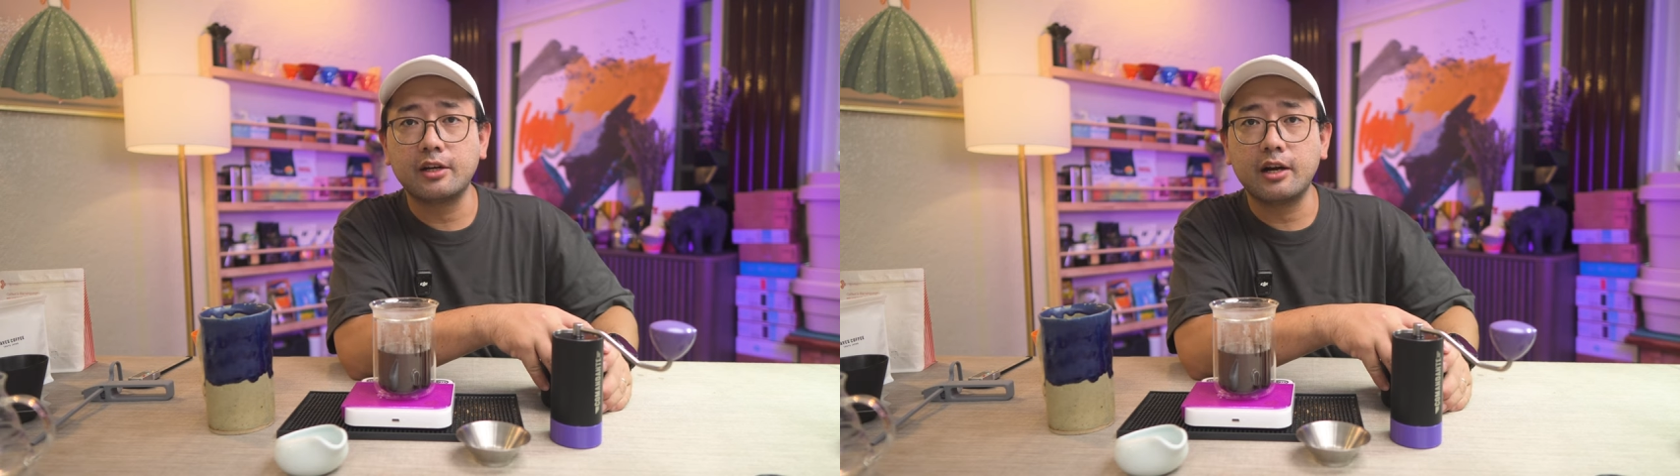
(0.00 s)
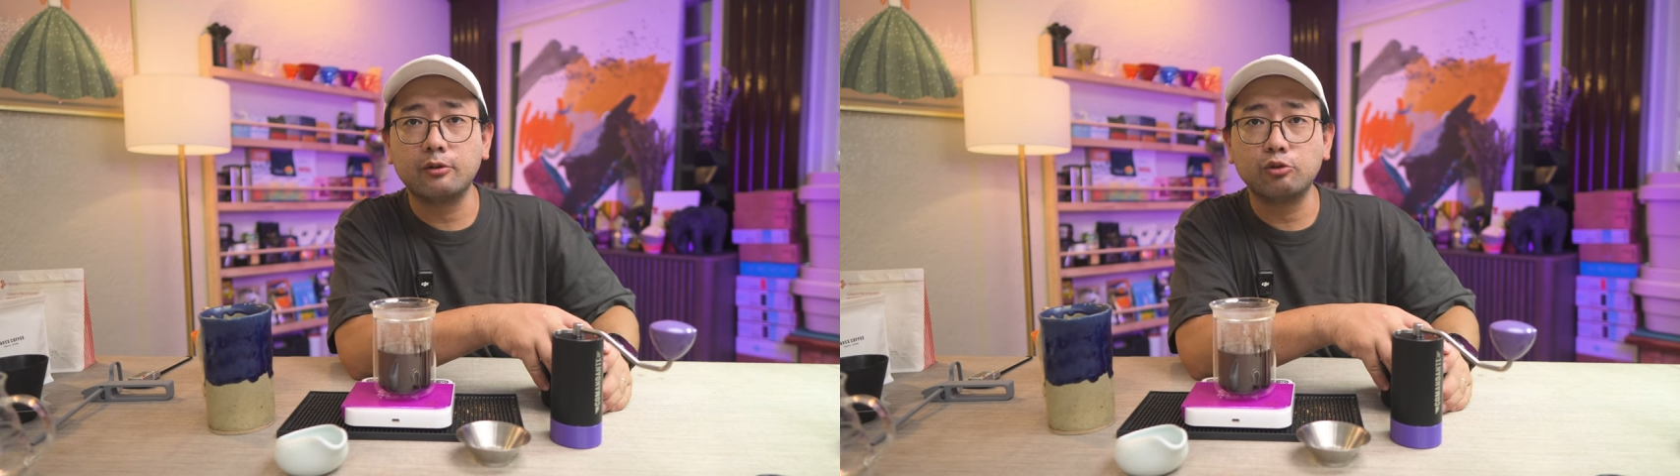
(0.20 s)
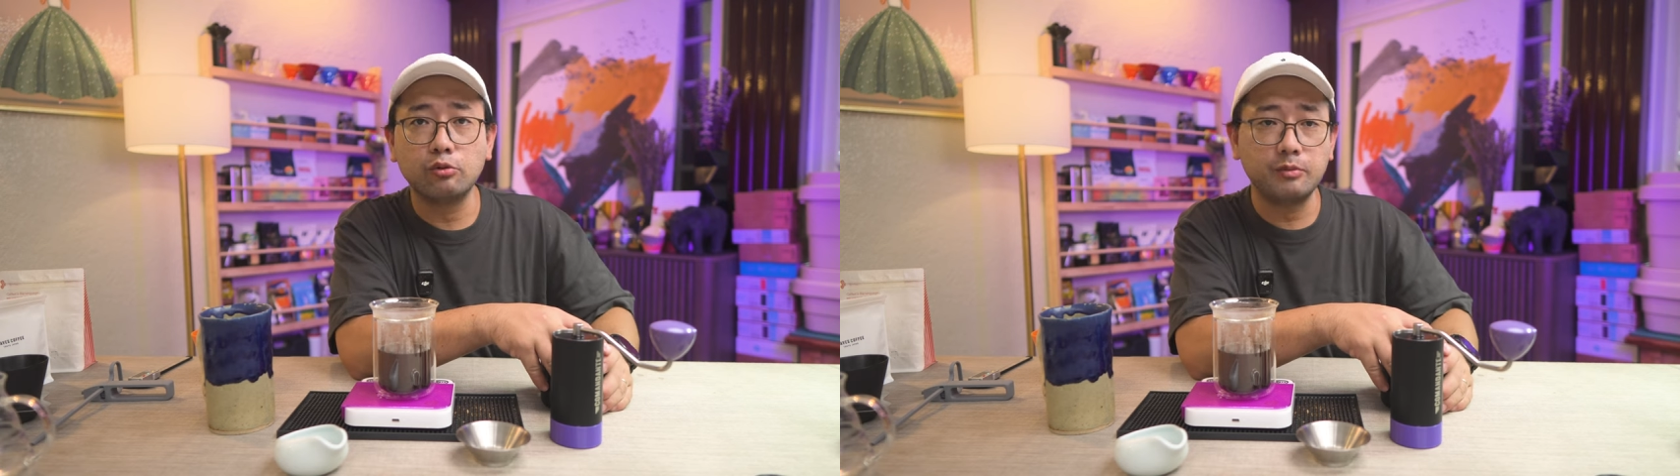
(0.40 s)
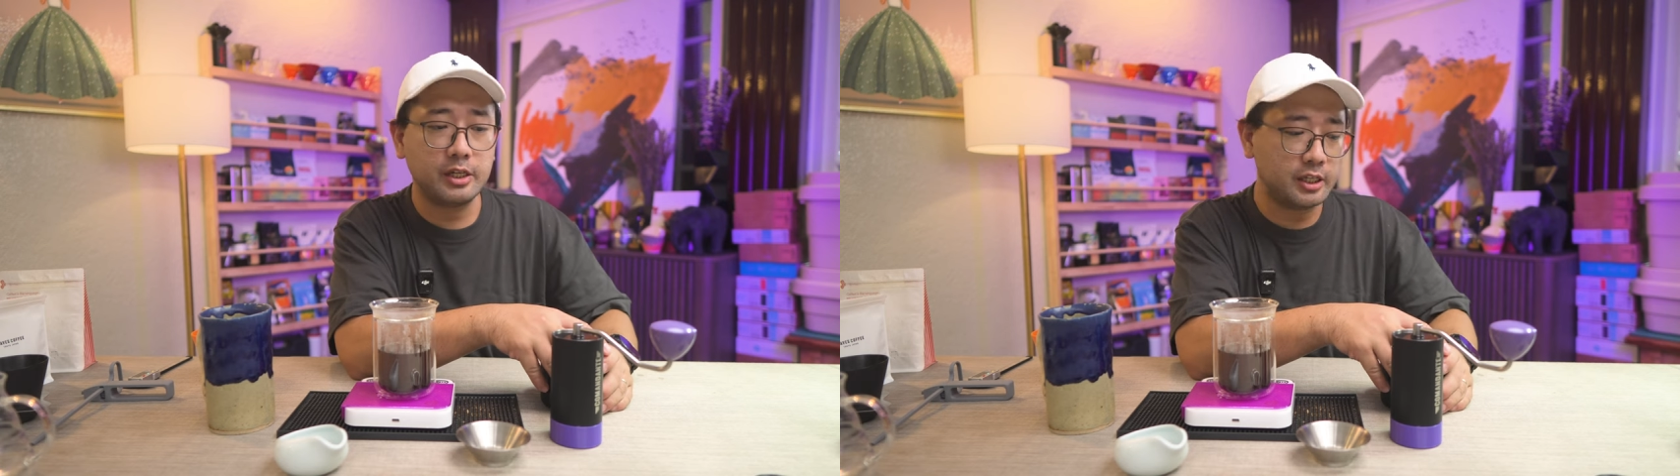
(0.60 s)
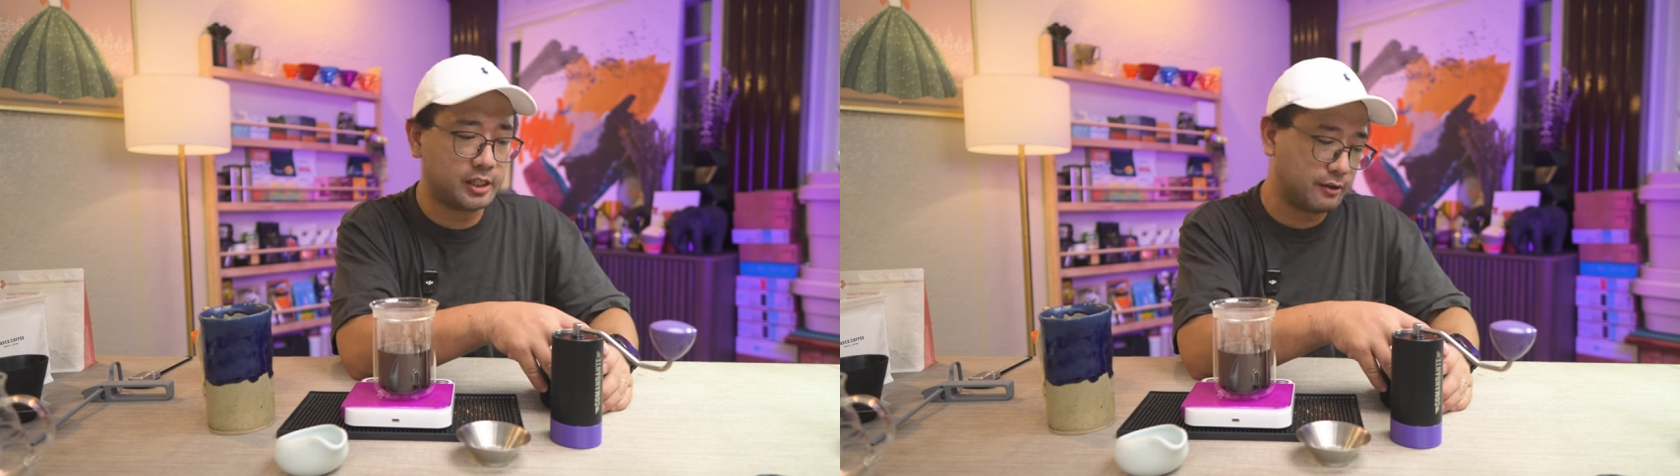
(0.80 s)
around two
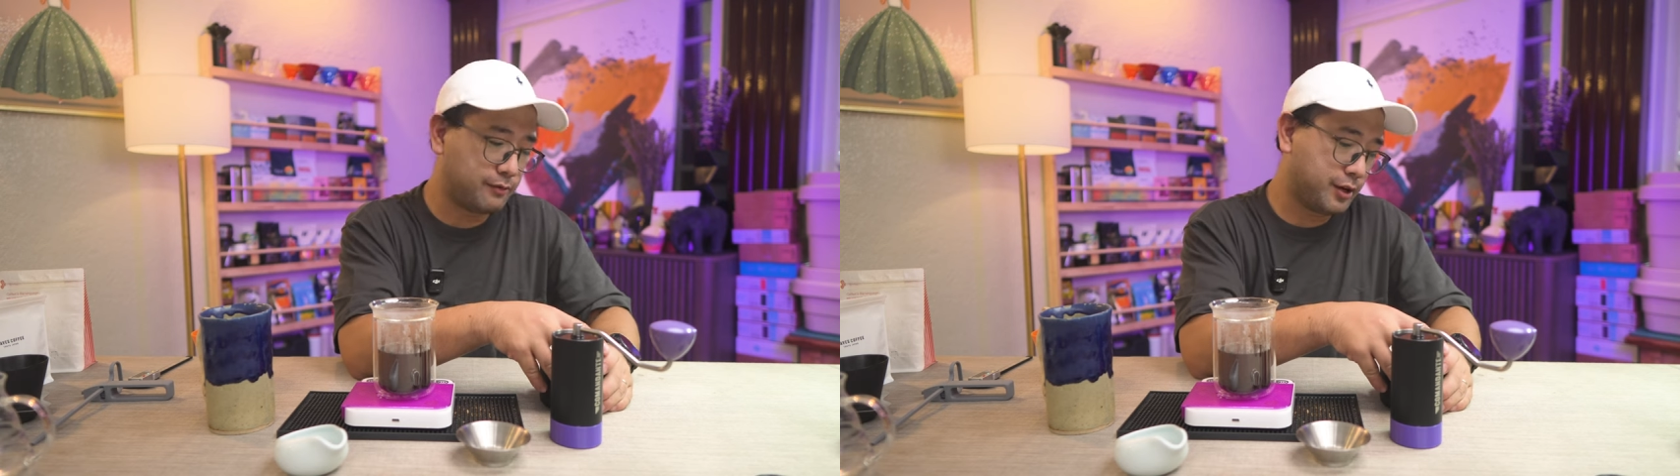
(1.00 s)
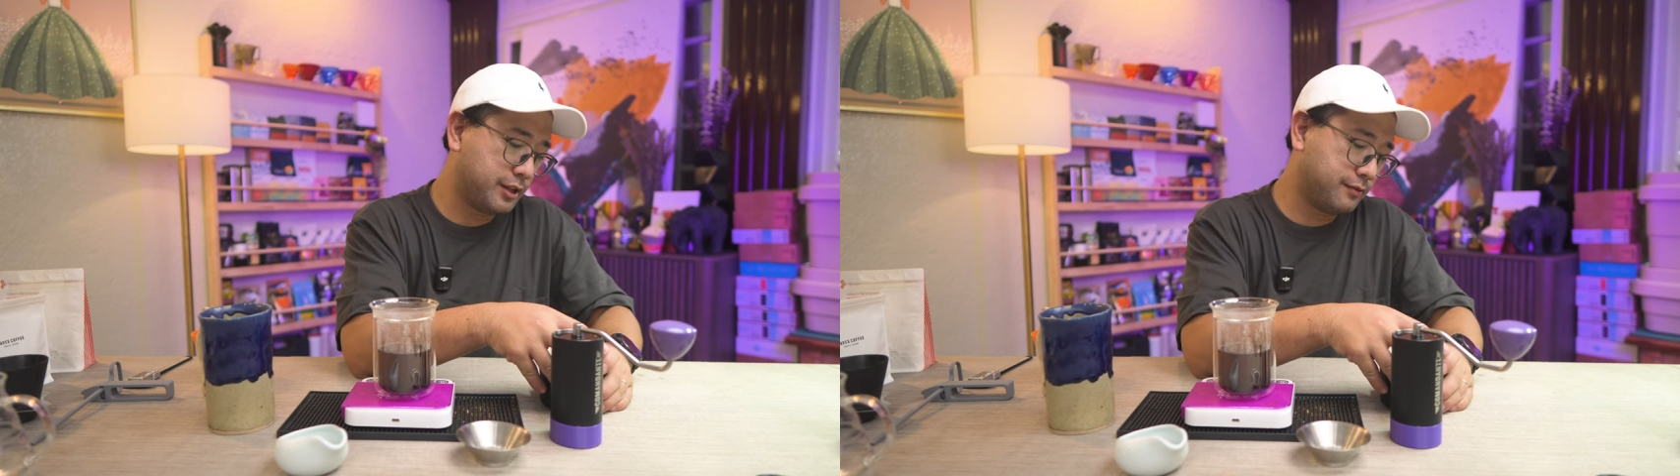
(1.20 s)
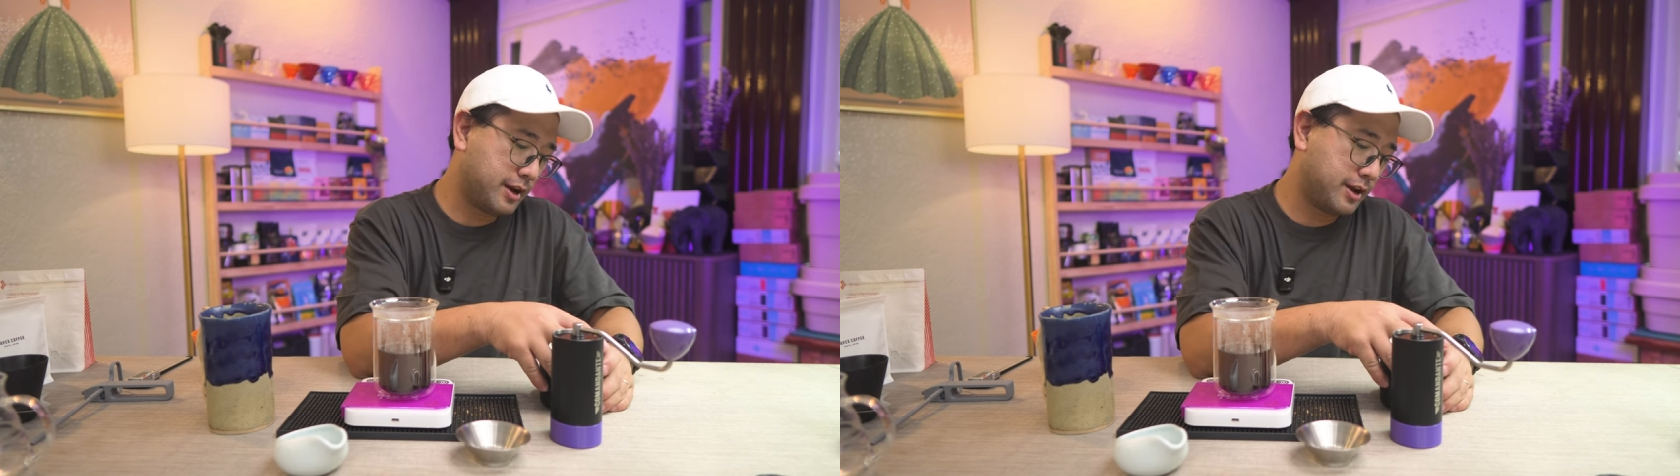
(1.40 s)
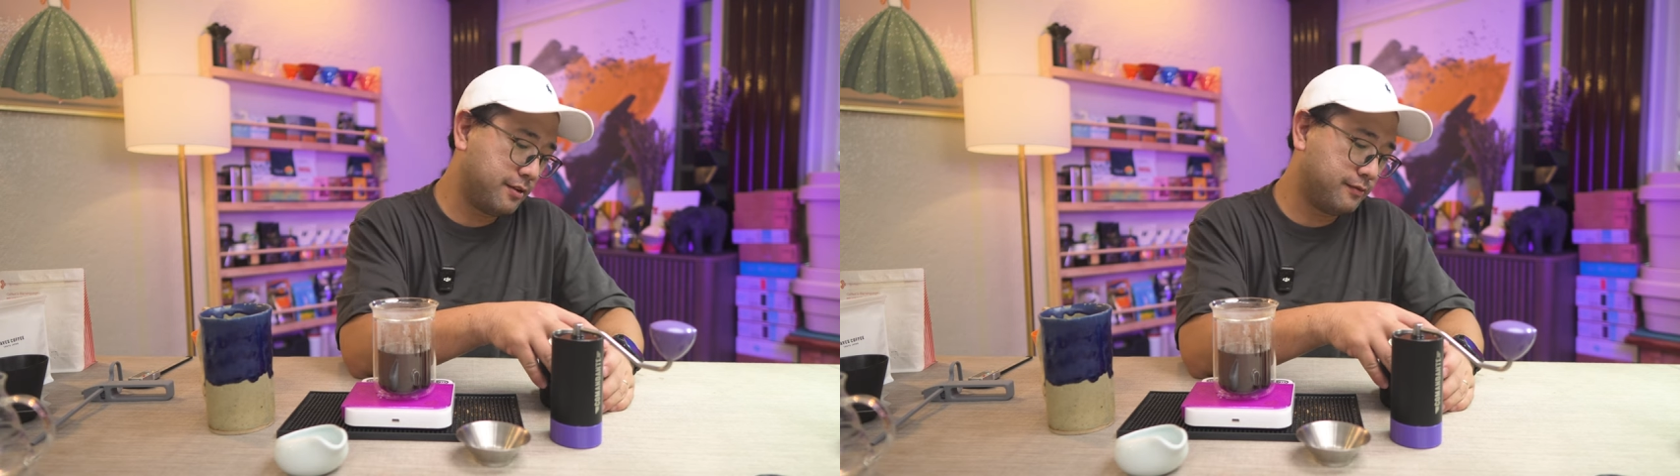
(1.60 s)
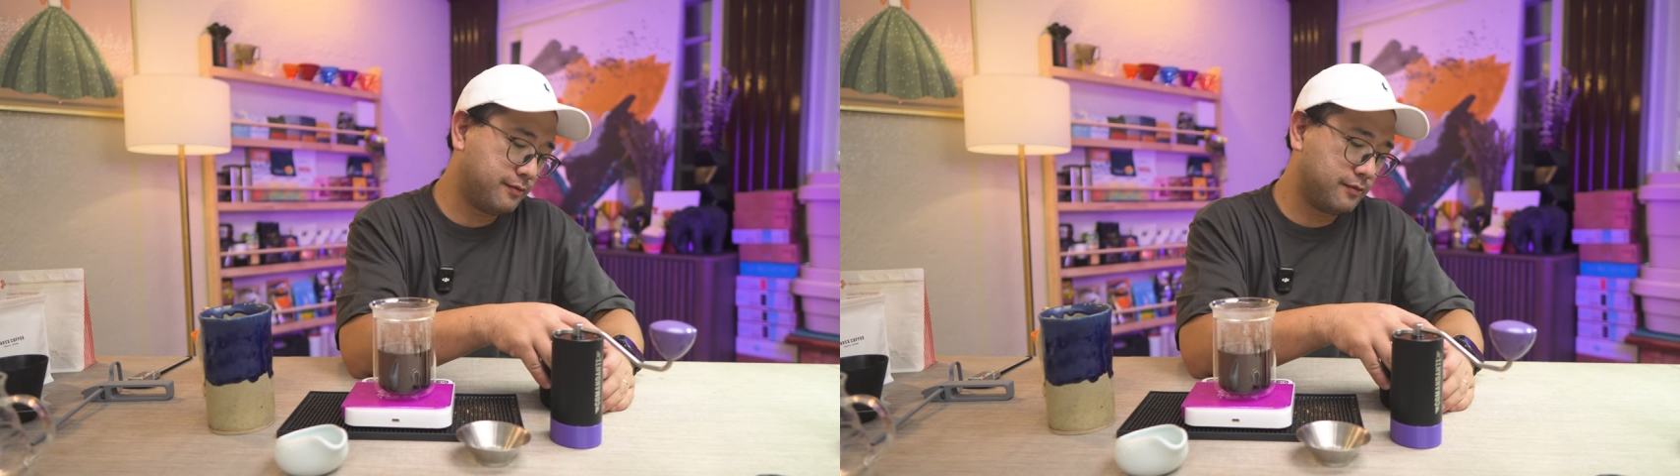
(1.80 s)
minutes and
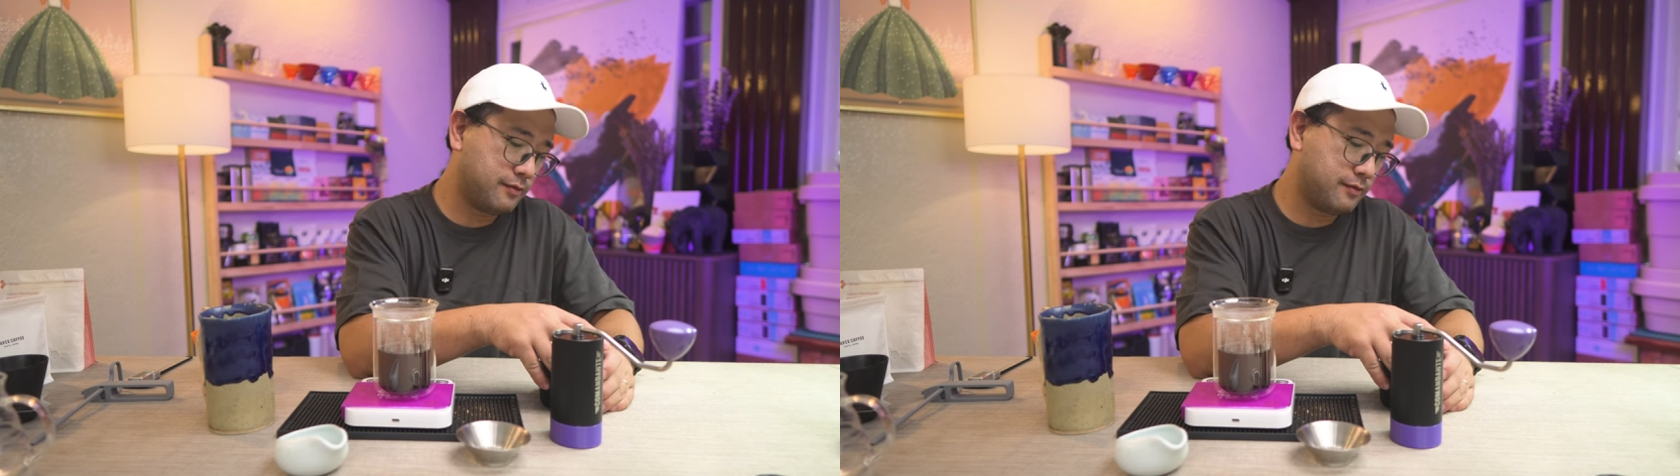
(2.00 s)
forty-five.